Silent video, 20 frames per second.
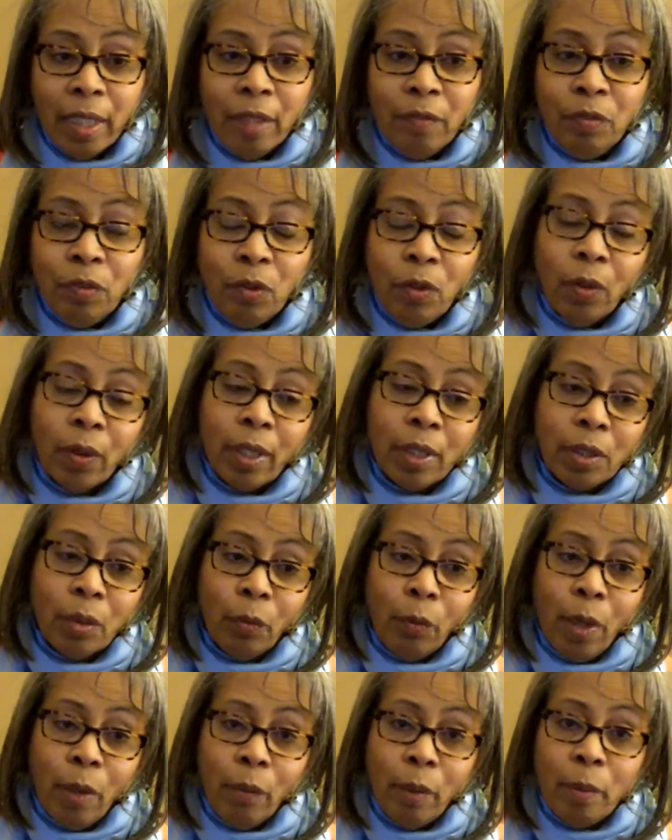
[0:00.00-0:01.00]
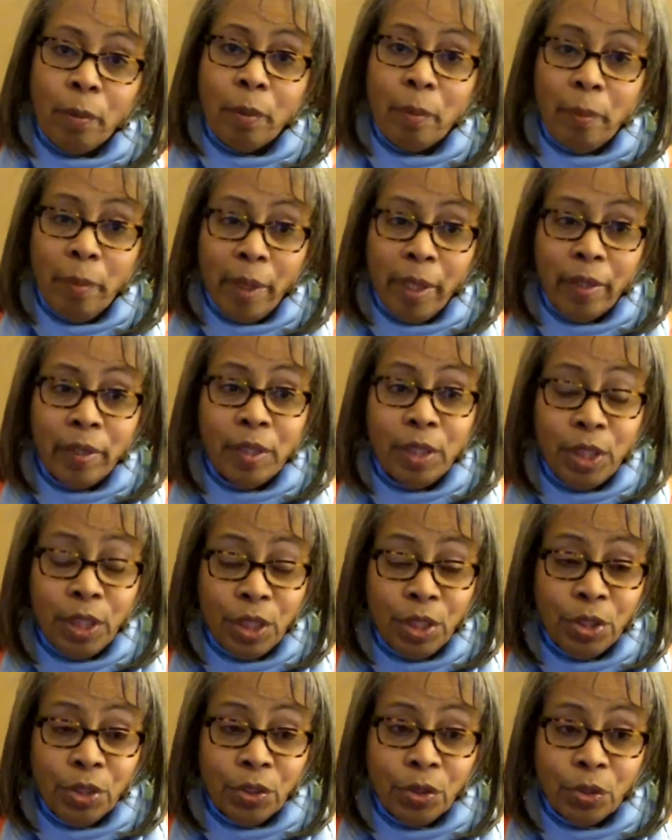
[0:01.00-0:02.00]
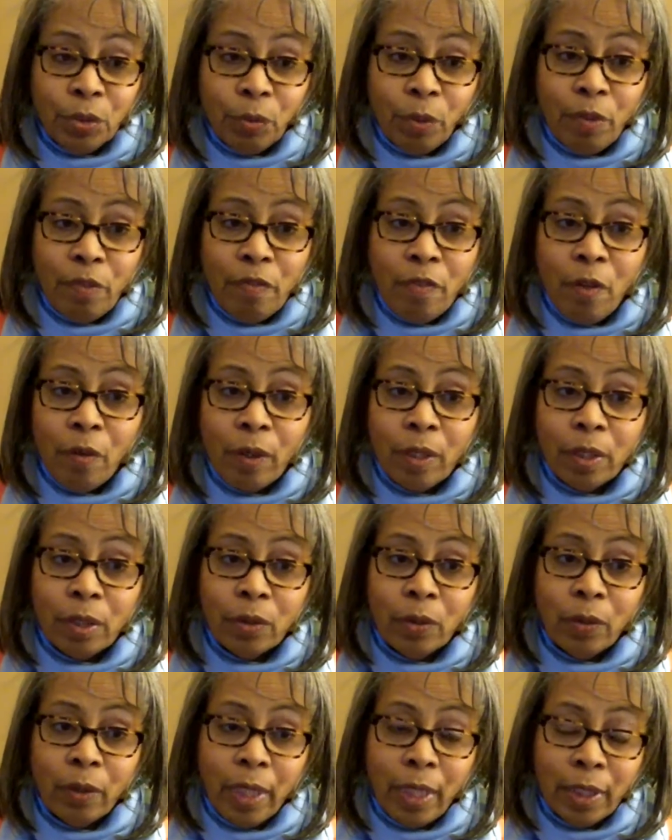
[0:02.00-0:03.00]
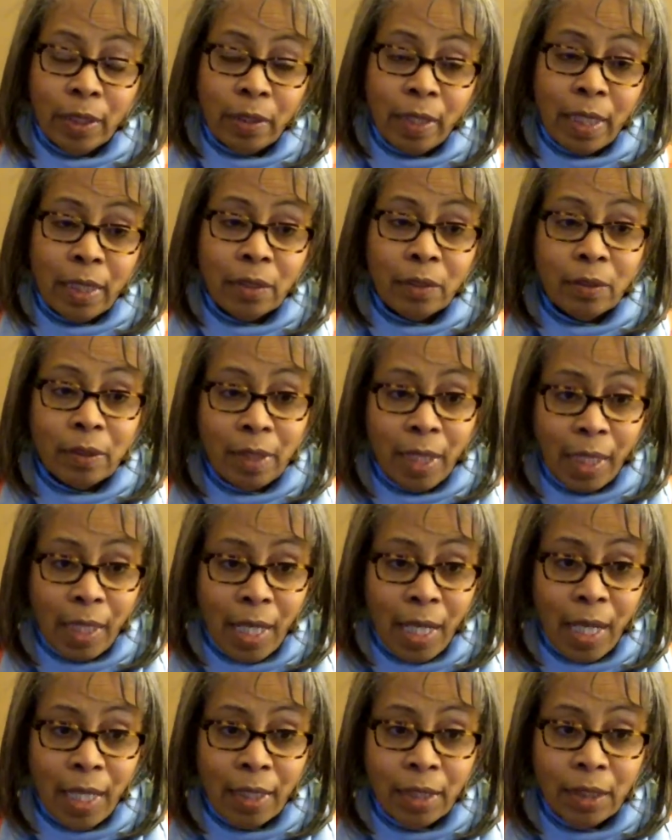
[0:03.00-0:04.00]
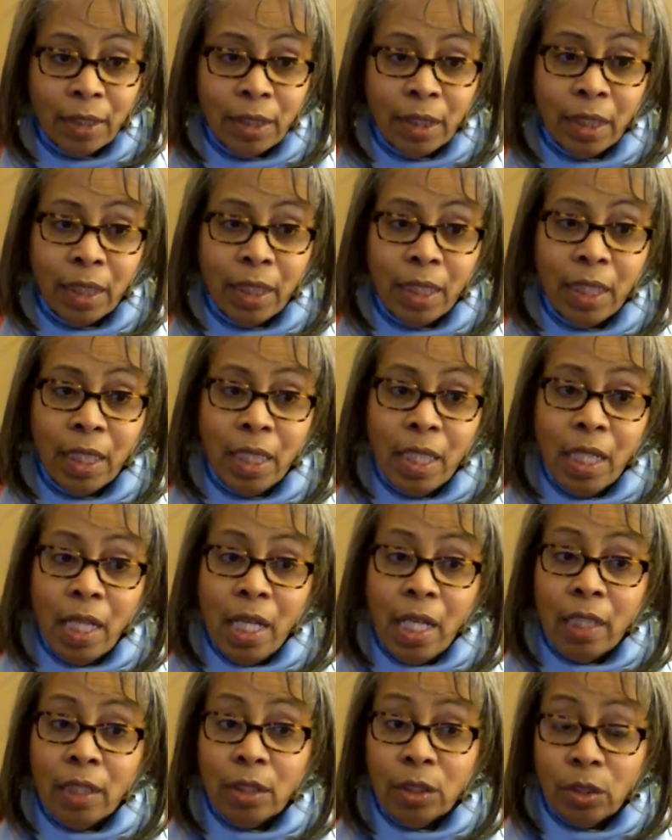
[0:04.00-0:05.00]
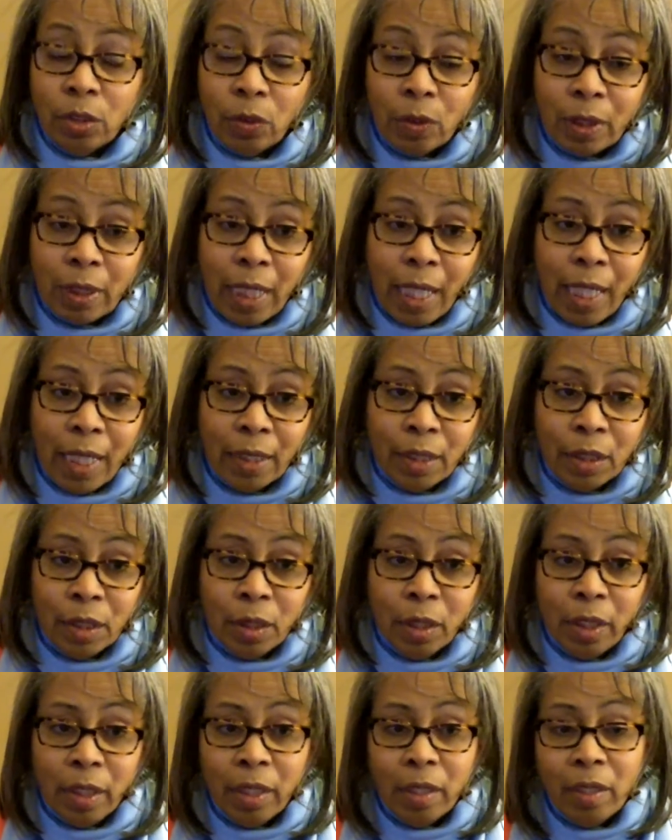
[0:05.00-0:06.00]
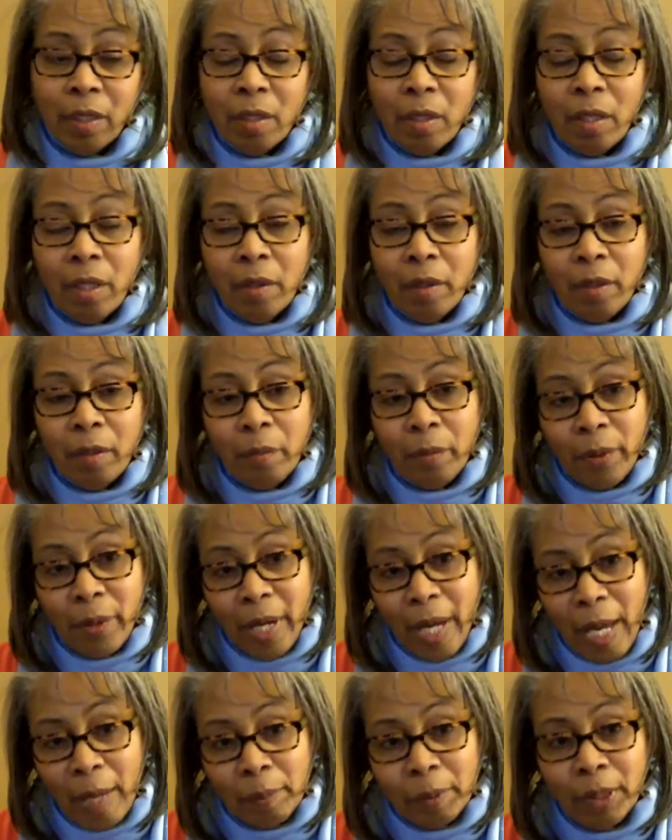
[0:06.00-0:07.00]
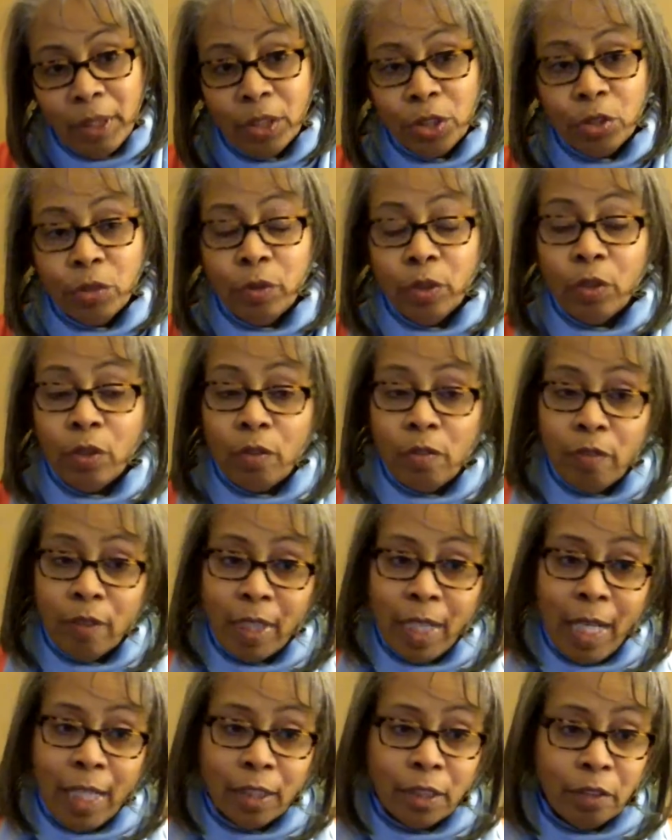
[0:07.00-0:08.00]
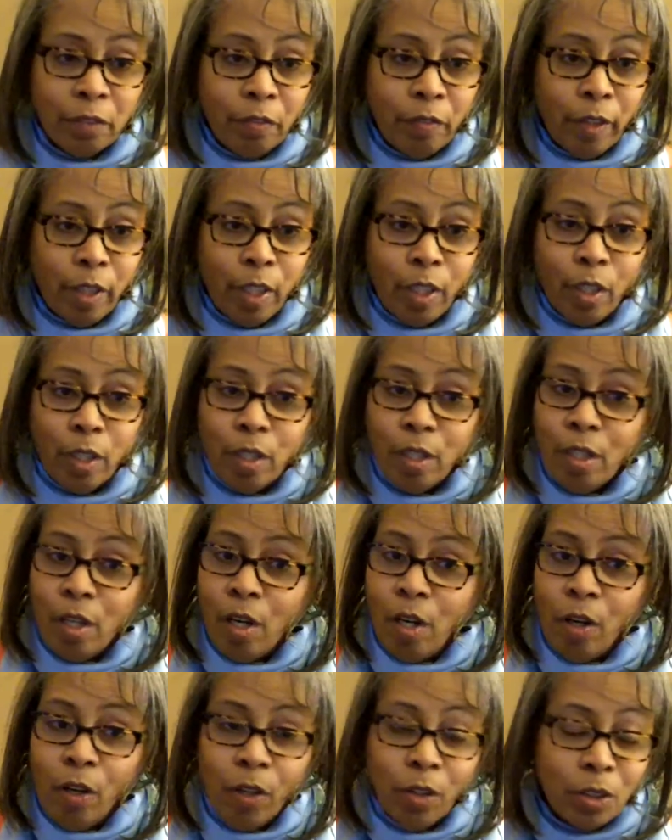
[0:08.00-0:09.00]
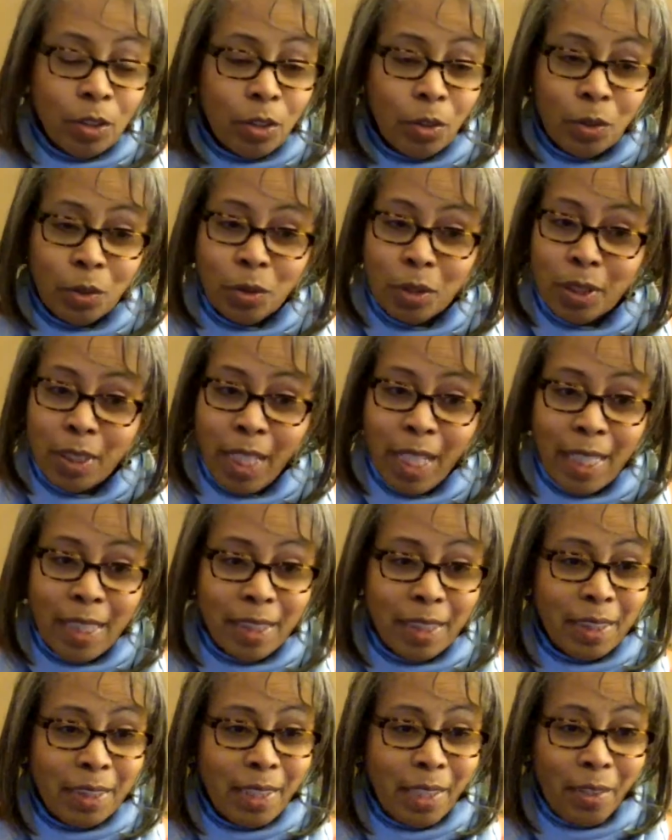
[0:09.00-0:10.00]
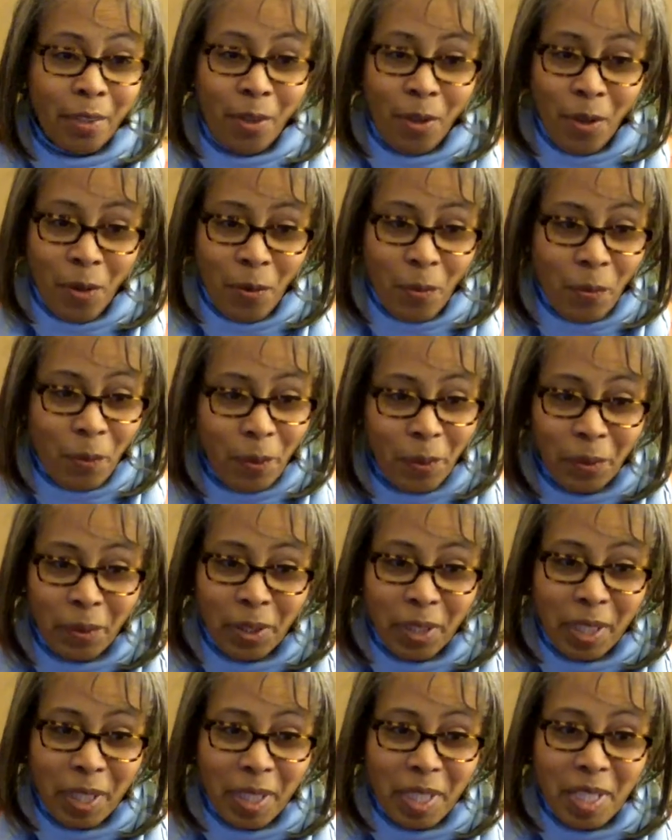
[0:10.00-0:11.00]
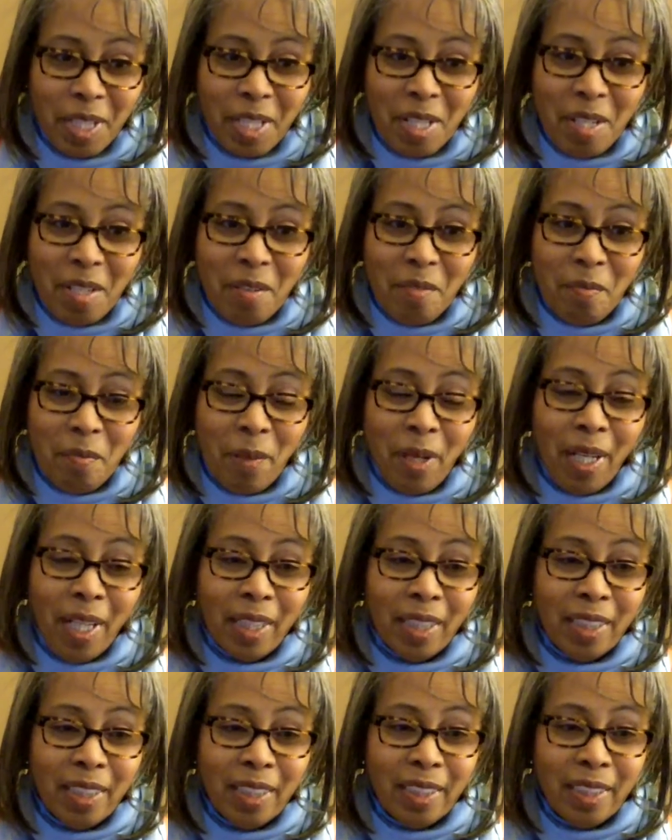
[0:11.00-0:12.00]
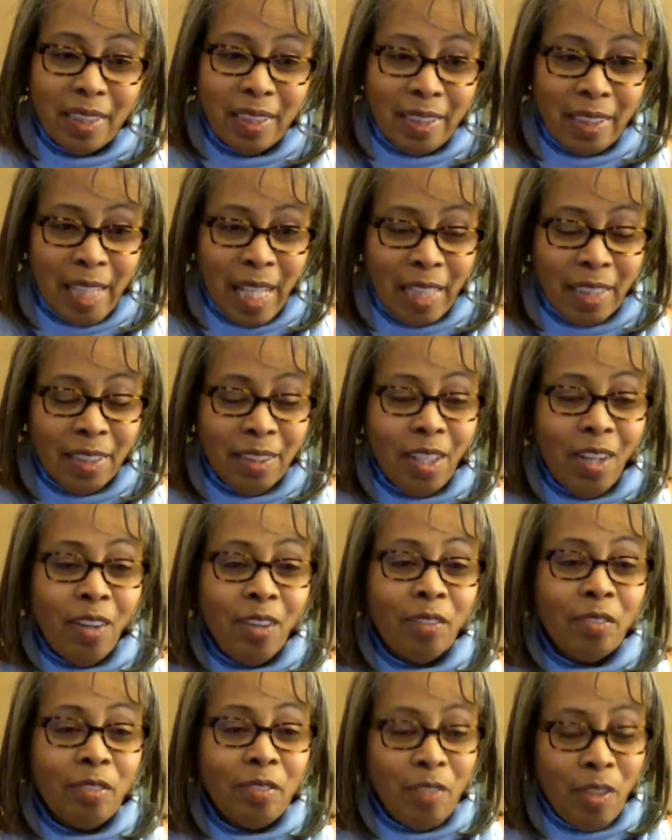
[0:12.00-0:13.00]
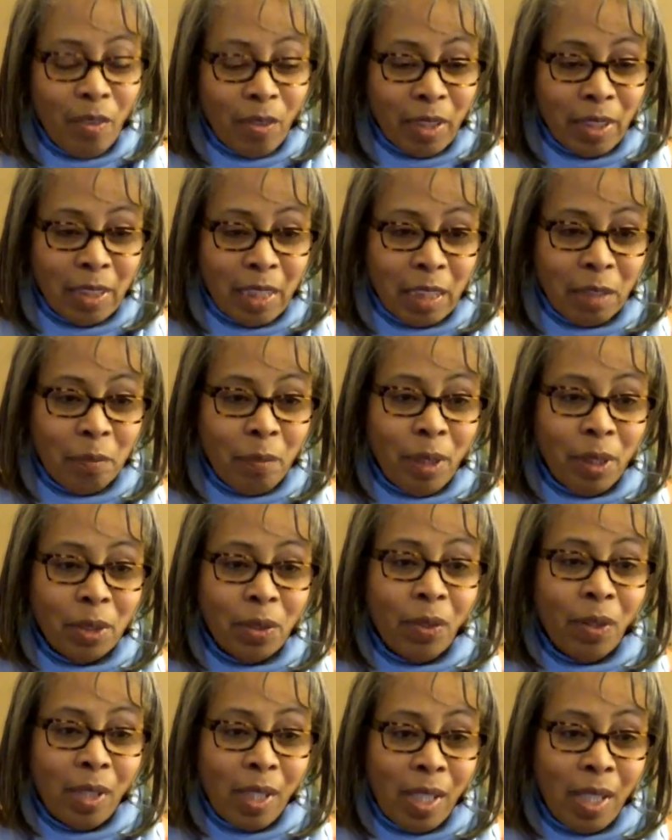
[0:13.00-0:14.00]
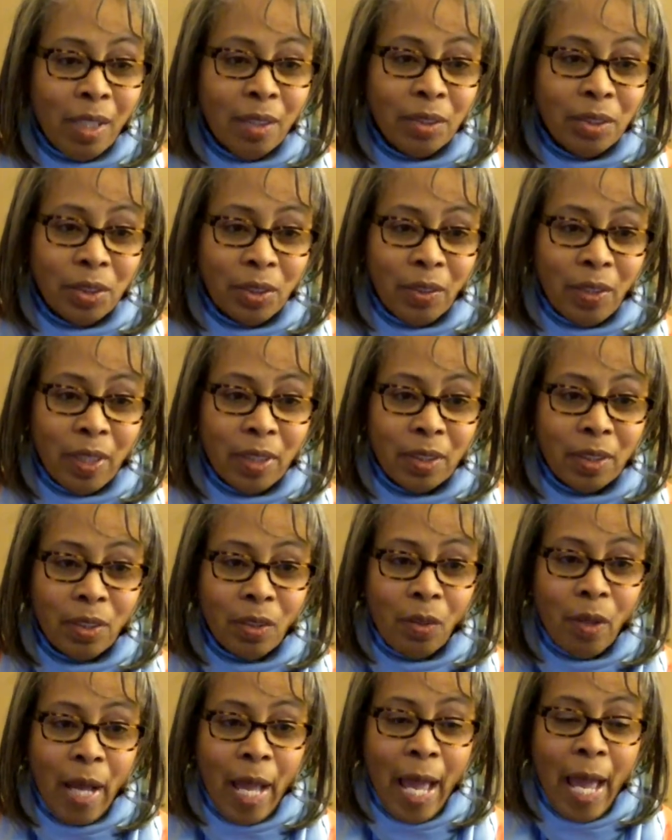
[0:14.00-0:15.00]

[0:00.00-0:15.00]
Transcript: If you look at the way we prepare teachers, we focus on educational psychology, sociology, perhaps history or philosophy, all social sciences that are all worthy, but they don't focus as much on culture. And so